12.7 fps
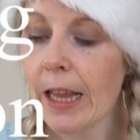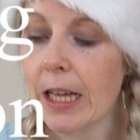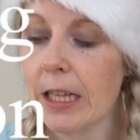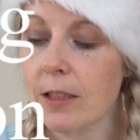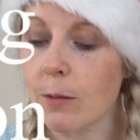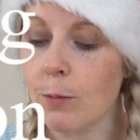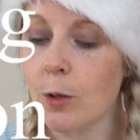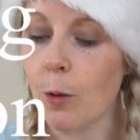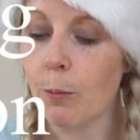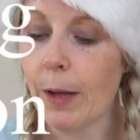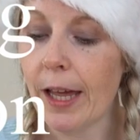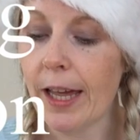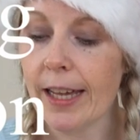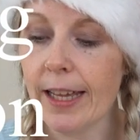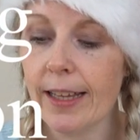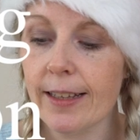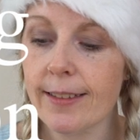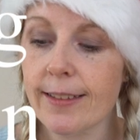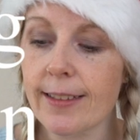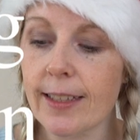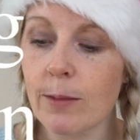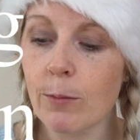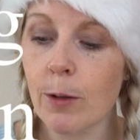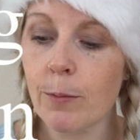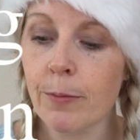some nutmeg,
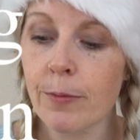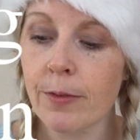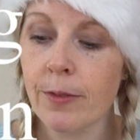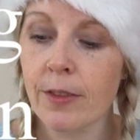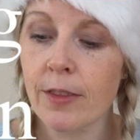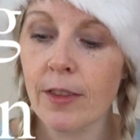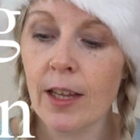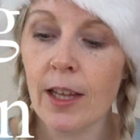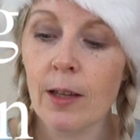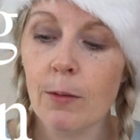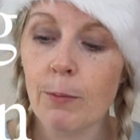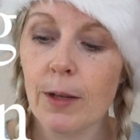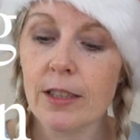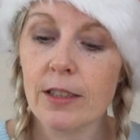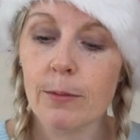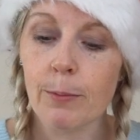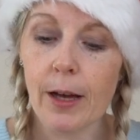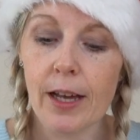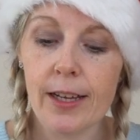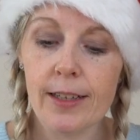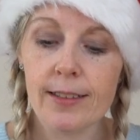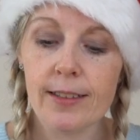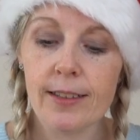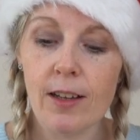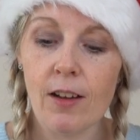cinnamon, mixed
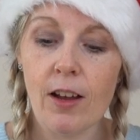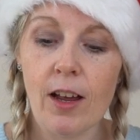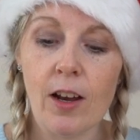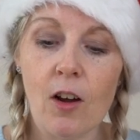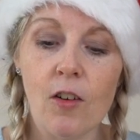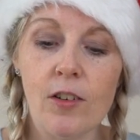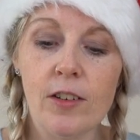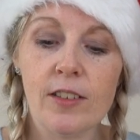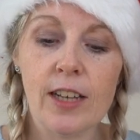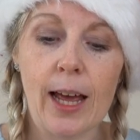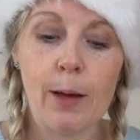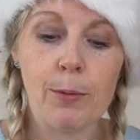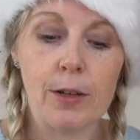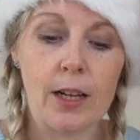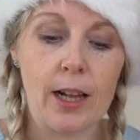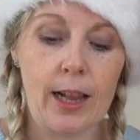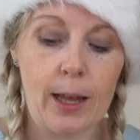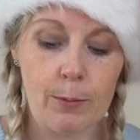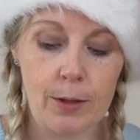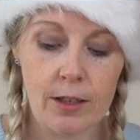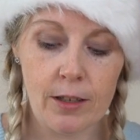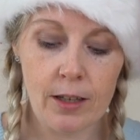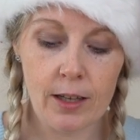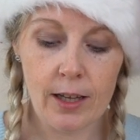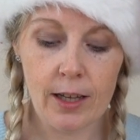spice, an orange and apple and a lemon,
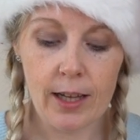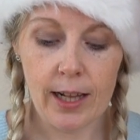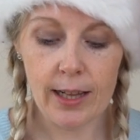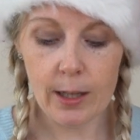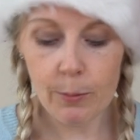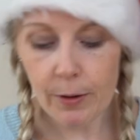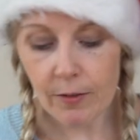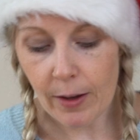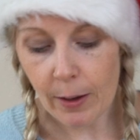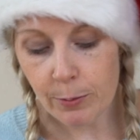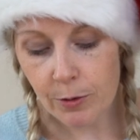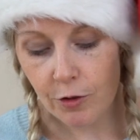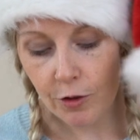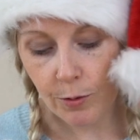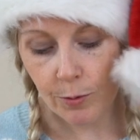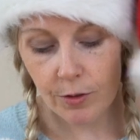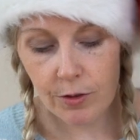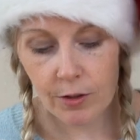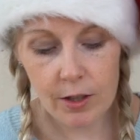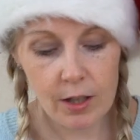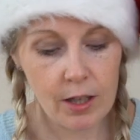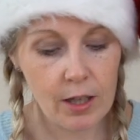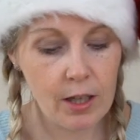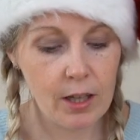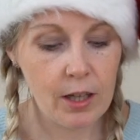a little bit of apple juice,
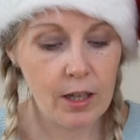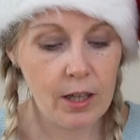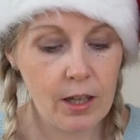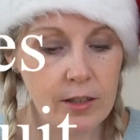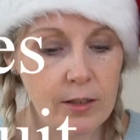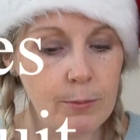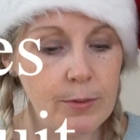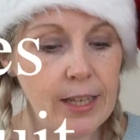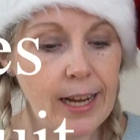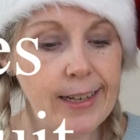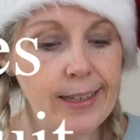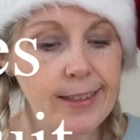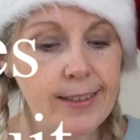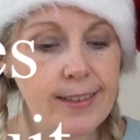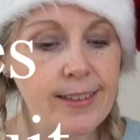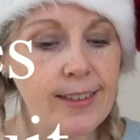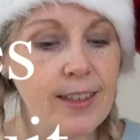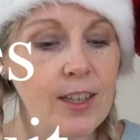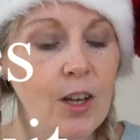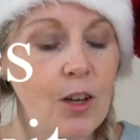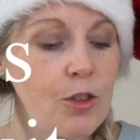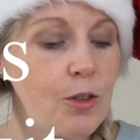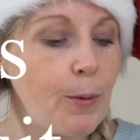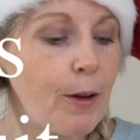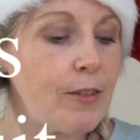some dates,
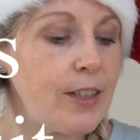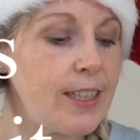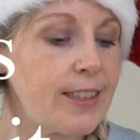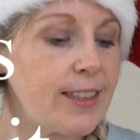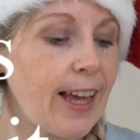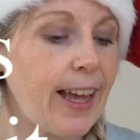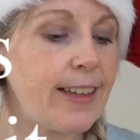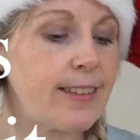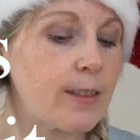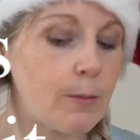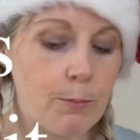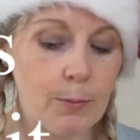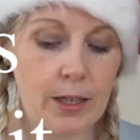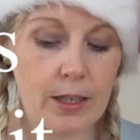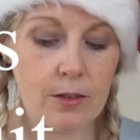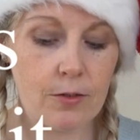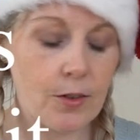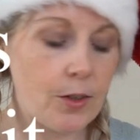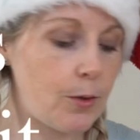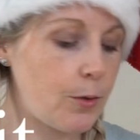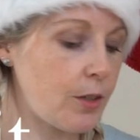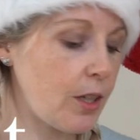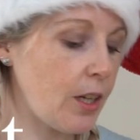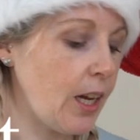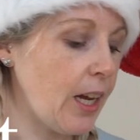goji berries and some mixed
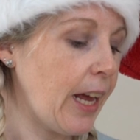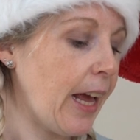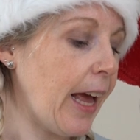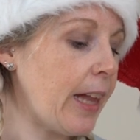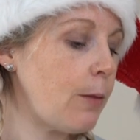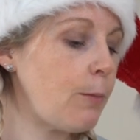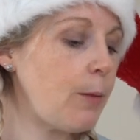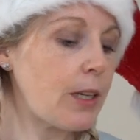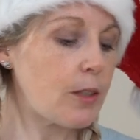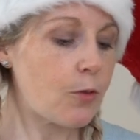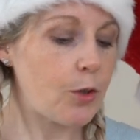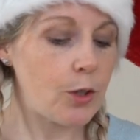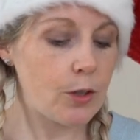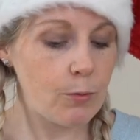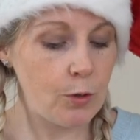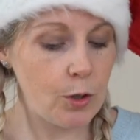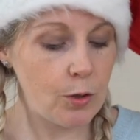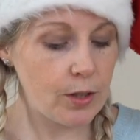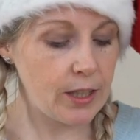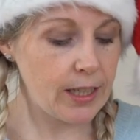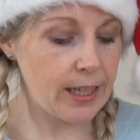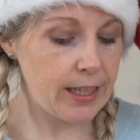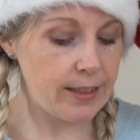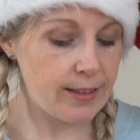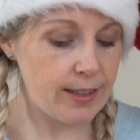fruit. And the mixed fruit I'm using
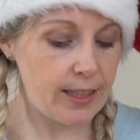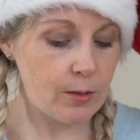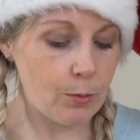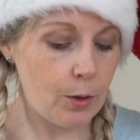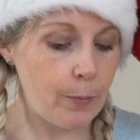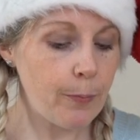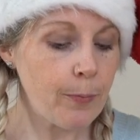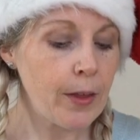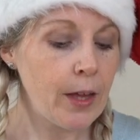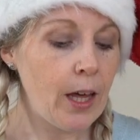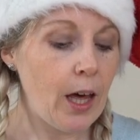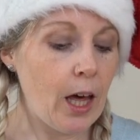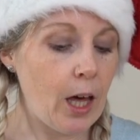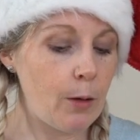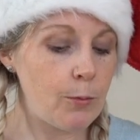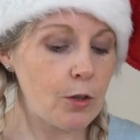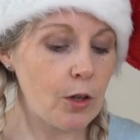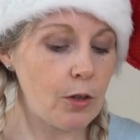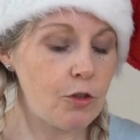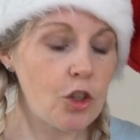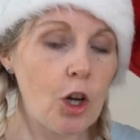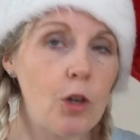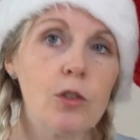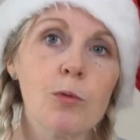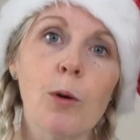is this one. So I've
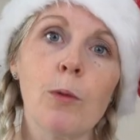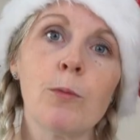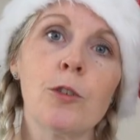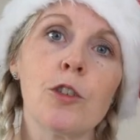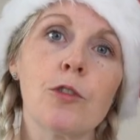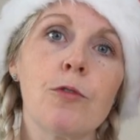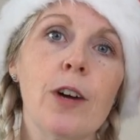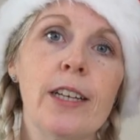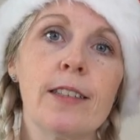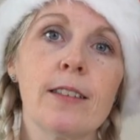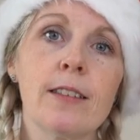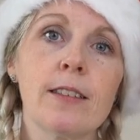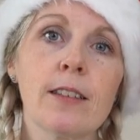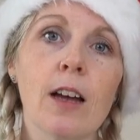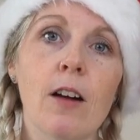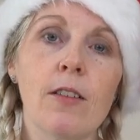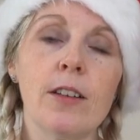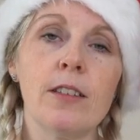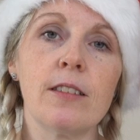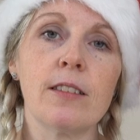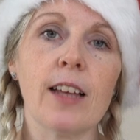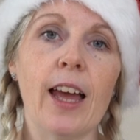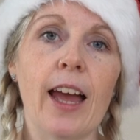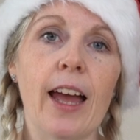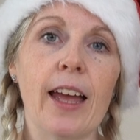chose one with just raisins, currants
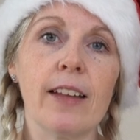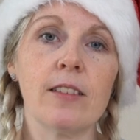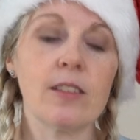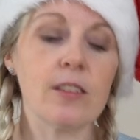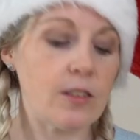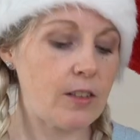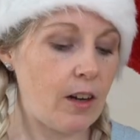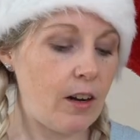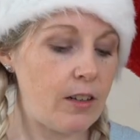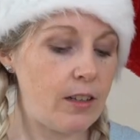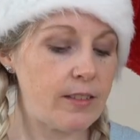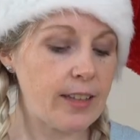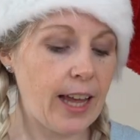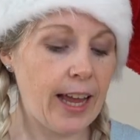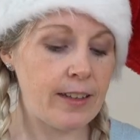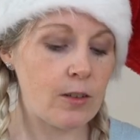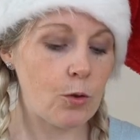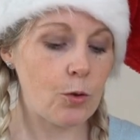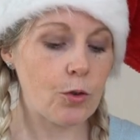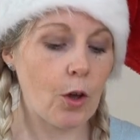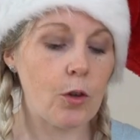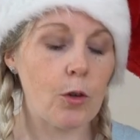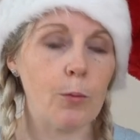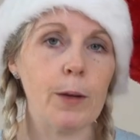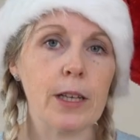and sultanas, and also
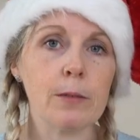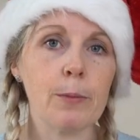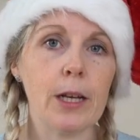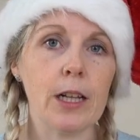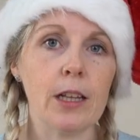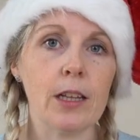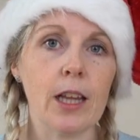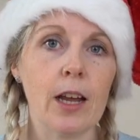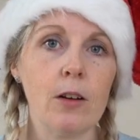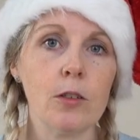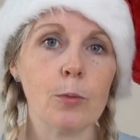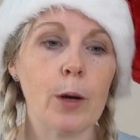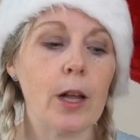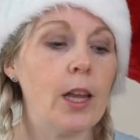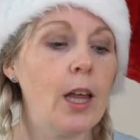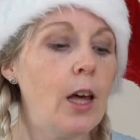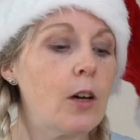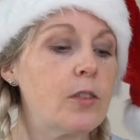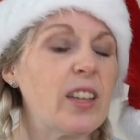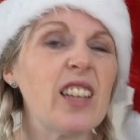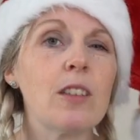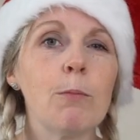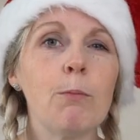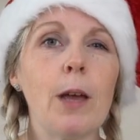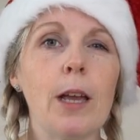your mixed peel in there as well, because
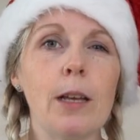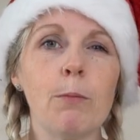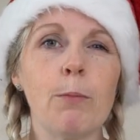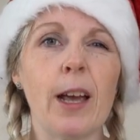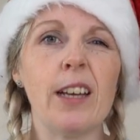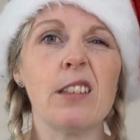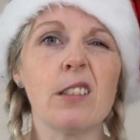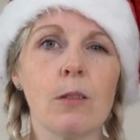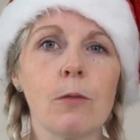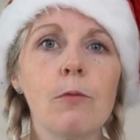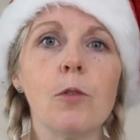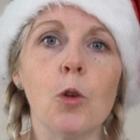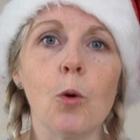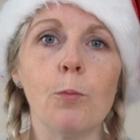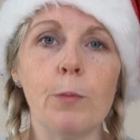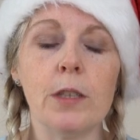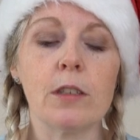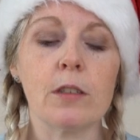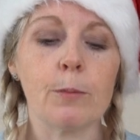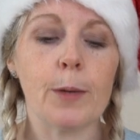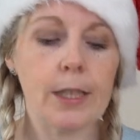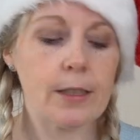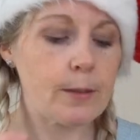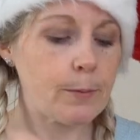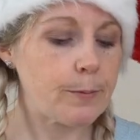that's your main base for your
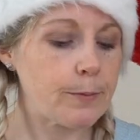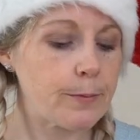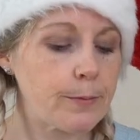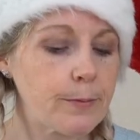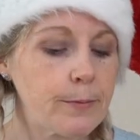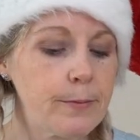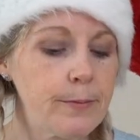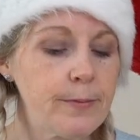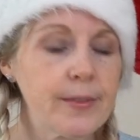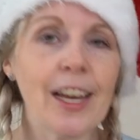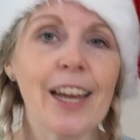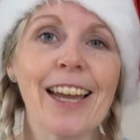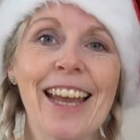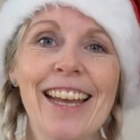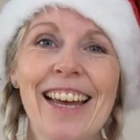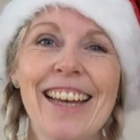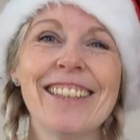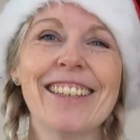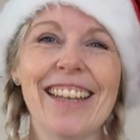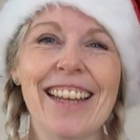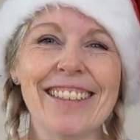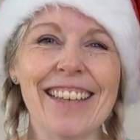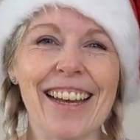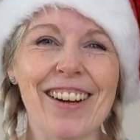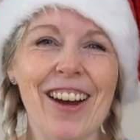mincemeat. Okay, so
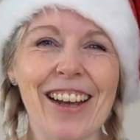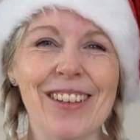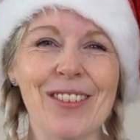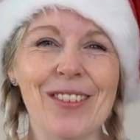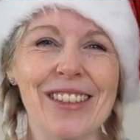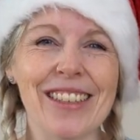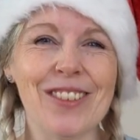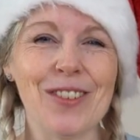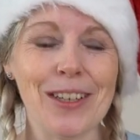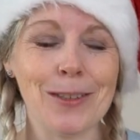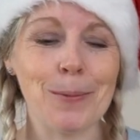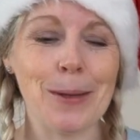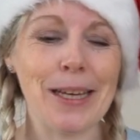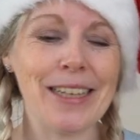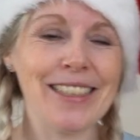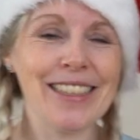let's get cracking with this recipe.